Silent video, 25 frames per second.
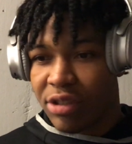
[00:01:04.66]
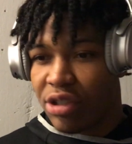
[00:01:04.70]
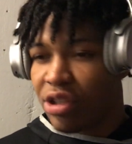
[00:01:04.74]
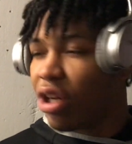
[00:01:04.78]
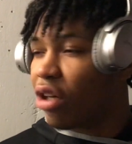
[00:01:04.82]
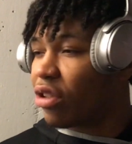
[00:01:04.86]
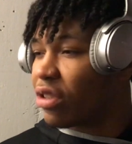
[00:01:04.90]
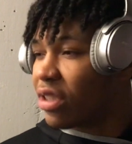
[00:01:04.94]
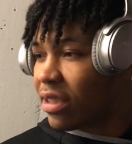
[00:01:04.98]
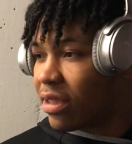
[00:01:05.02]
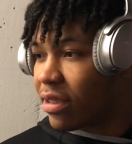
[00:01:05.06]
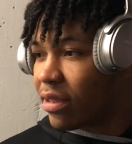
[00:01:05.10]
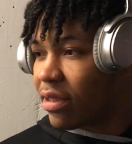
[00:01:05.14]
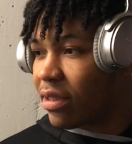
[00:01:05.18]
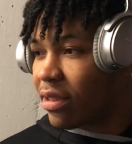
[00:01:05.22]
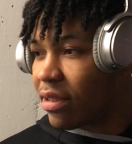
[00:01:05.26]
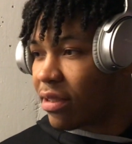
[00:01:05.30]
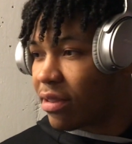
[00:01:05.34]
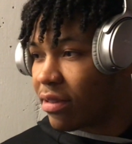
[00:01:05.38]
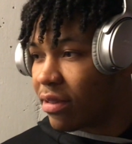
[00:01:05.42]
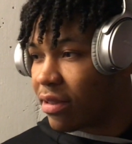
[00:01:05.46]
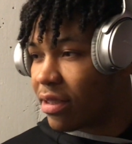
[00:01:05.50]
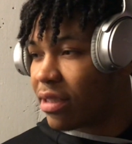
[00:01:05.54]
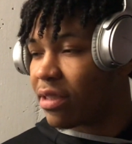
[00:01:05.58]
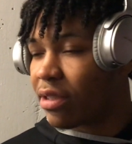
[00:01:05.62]
you know, just
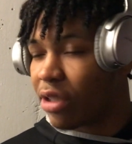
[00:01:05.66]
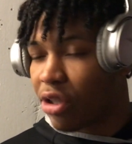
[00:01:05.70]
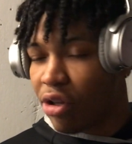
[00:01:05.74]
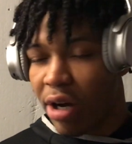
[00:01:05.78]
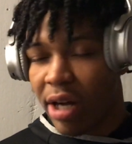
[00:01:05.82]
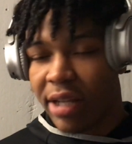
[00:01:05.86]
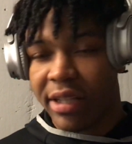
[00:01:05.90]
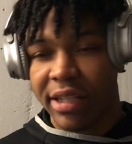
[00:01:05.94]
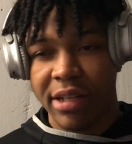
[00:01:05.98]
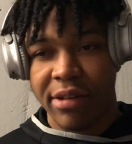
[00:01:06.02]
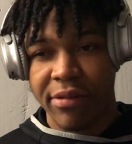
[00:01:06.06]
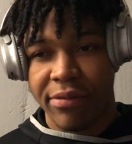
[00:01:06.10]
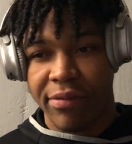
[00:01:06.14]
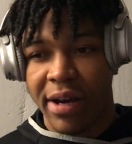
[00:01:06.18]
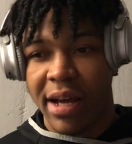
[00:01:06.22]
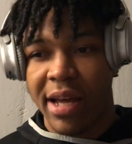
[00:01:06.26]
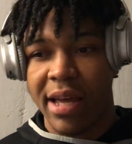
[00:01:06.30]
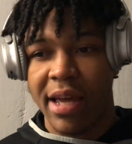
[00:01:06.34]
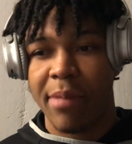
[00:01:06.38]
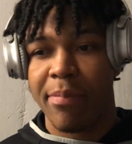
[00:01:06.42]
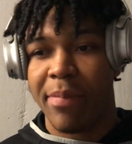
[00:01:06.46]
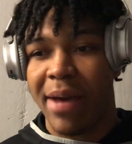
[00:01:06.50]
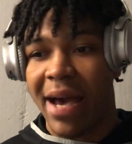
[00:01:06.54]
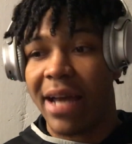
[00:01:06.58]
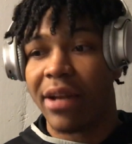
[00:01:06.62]
to go out there and fight
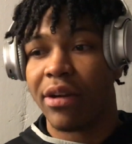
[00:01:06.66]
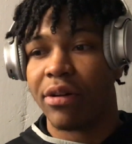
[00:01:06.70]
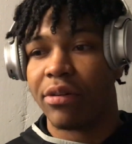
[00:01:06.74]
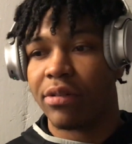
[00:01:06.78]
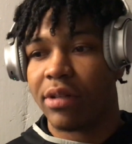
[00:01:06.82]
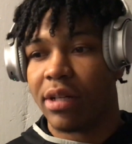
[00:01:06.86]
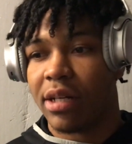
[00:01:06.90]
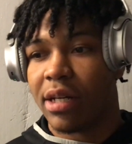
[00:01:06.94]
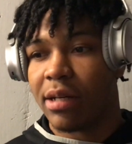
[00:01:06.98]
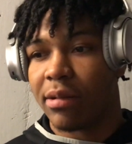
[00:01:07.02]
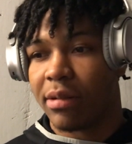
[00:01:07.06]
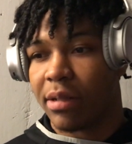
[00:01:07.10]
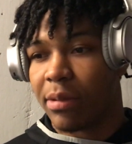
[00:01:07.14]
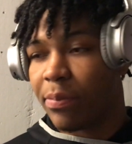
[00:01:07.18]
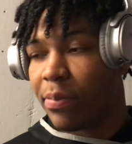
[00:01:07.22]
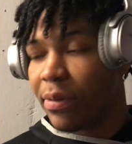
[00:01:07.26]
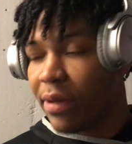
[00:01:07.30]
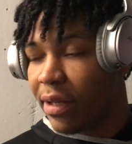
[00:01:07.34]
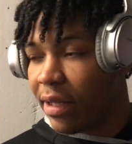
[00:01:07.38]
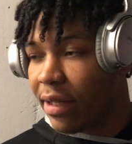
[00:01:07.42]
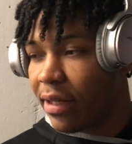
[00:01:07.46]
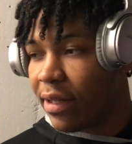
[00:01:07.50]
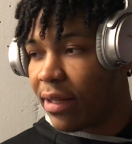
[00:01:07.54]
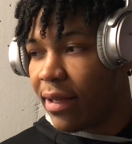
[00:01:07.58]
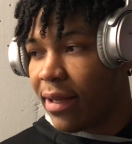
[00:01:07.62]
and battle,
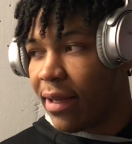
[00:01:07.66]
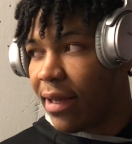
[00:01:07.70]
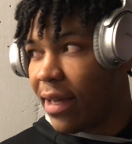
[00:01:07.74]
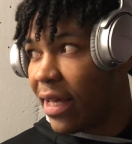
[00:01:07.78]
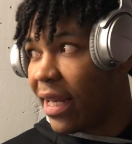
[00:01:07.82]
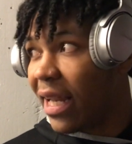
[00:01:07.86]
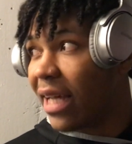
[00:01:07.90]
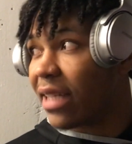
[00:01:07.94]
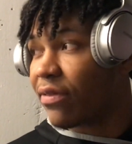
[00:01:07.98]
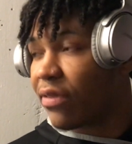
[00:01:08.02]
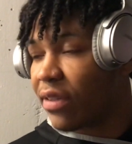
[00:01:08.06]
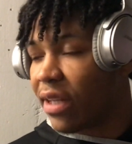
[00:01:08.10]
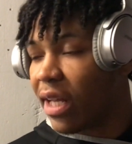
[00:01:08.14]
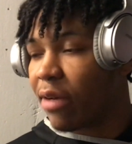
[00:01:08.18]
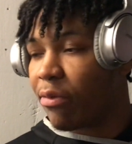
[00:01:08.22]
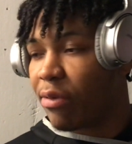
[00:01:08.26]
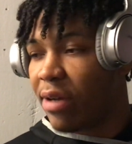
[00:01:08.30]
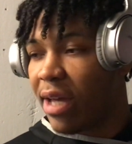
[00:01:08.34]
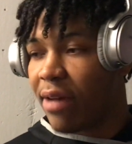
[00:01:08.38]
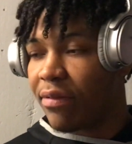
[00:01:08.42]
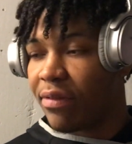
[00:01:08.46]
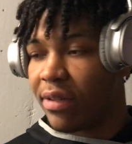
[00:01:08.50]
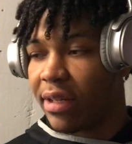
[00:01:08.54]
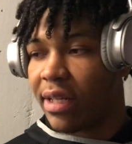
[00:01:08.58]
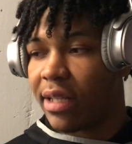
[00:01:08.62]
compete. And I feel like we
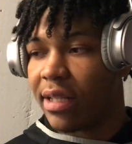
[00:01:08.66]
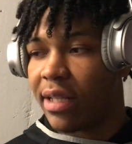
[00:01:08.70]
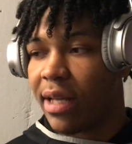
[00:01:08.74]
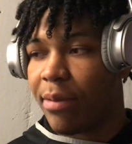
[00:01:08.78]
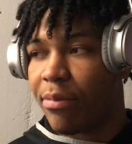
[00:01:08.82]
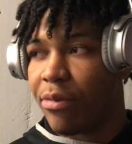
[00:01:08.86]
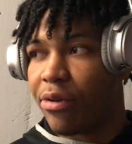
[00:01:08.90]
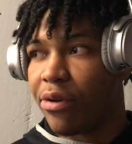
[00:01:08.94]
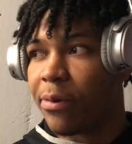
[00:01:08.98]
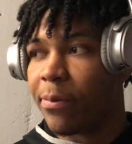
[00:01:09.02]
have to get that more.